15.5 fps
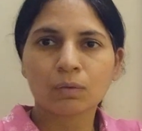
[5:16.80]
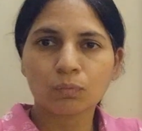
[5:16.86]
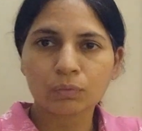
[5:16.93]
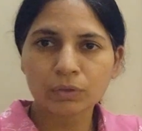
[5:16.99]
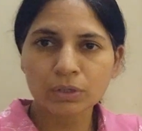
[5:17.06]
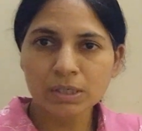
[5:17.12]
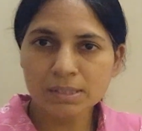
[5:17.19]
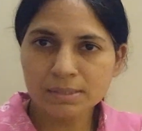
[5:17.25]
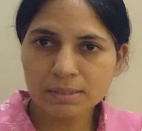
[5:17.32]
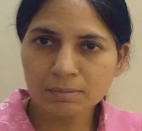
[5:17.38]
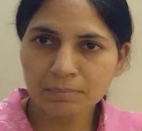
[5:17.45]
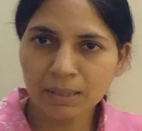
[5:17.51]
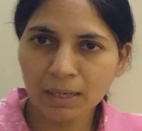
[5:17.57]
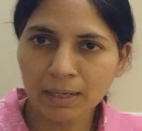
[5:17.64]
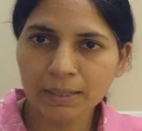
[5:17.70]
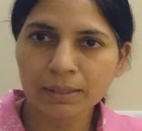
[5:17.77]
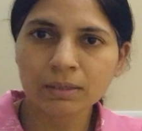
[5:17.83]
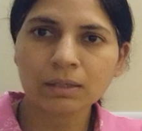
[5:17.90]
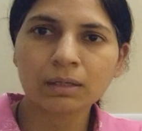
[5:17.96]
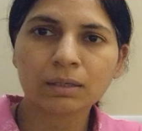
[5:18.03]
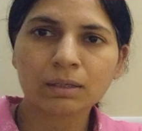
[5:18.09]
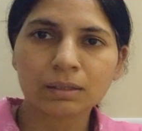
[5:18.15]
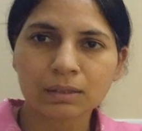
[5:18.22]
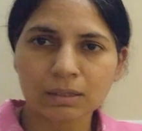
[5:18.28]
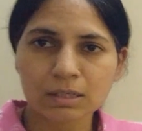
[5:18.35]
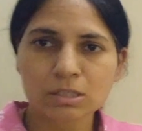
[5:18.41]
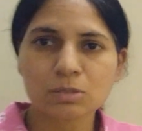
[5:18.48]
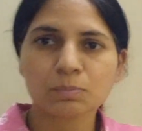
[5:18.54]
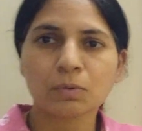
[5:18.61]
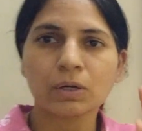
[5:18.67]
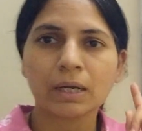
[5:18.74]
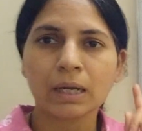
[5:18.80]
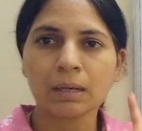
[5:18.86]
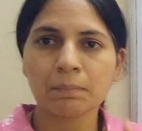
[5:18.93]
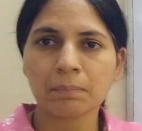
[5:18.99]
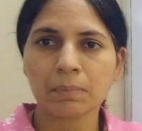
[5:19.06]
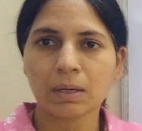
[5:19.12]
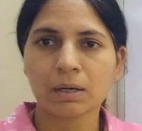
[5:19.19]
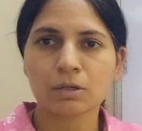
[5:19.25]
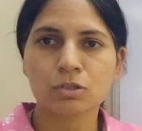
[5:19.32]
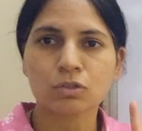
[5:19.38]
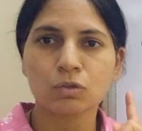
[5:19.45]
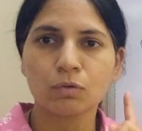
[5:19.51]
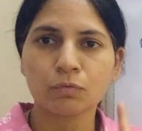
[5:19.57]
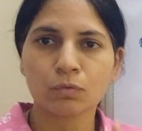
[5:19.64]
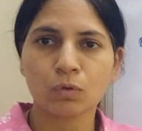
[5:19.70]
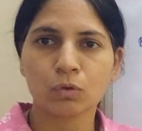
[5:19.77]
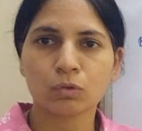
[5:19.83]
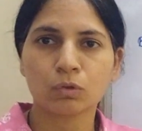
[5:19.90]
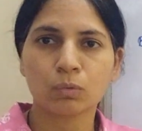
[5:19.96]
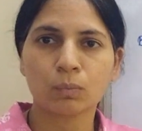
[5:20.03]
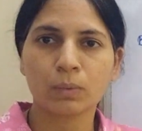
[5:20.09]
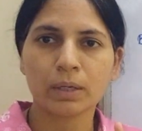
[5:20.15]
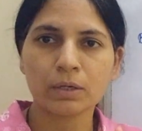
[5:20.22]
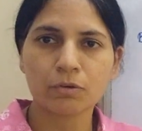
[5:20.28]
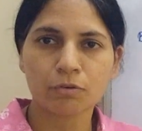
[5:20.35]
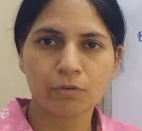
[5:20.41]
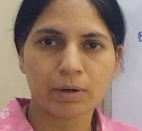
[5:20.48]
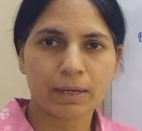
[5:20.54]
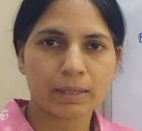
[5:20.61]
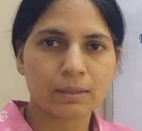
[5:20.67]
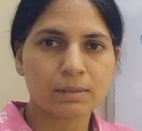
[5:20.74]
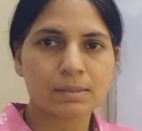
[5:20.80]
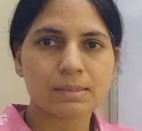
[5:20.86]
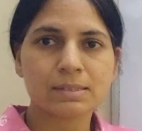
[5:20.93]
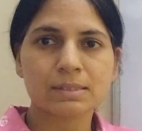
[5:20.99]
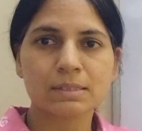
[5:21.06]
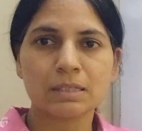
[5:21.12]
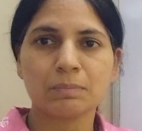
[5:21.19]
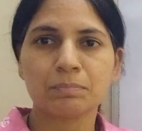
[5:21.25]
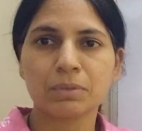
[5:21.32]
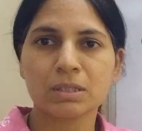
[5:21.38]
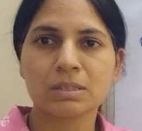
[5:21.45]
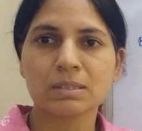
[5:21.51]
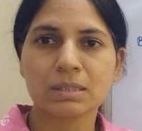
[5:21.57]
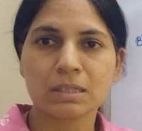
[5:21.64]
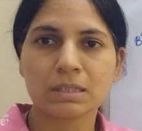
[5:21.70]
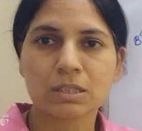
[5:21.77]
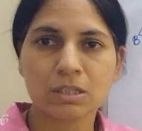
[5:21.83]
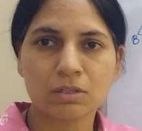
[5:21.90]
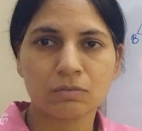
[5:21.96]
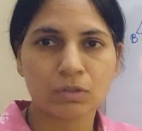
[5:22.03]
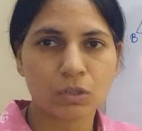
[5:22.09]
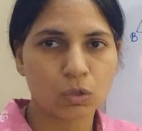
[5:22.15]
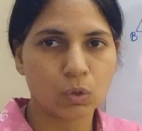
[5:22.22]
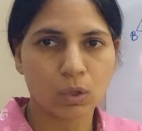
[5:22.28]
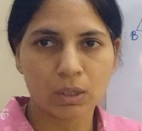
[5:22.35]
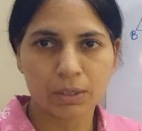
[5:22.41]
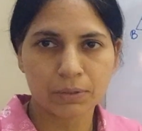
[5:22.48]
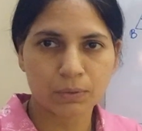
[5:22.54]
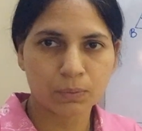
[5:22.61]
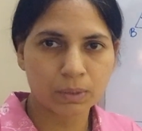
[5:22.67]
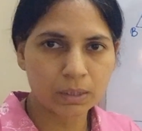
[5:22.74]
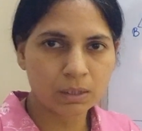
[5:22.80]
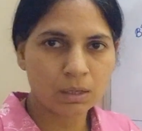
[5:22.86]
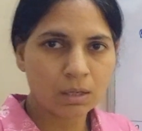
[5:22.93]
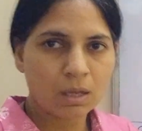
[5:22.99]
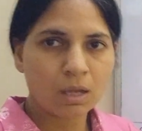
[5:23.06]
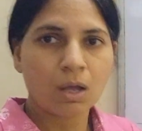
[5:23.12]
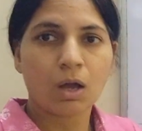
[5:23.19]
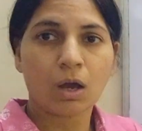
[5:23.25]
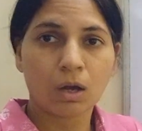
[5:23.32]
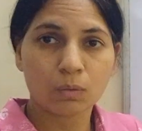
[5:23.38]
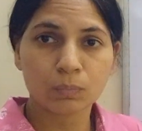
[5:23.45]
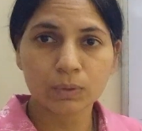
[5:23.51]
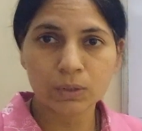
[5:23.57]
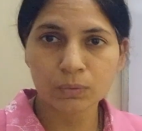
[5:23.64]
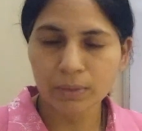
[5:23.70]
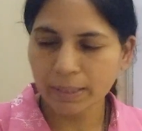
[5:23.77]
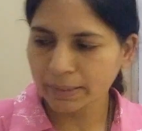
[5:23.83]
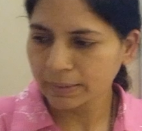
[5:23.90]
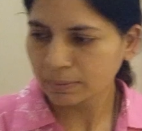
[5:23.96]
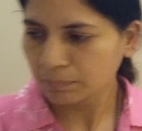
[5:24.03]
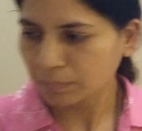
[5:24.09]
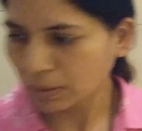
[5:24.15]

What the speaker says: Reason behind: corresponding parts of congruent triangles, CPCT we call it. Okay, how will you write them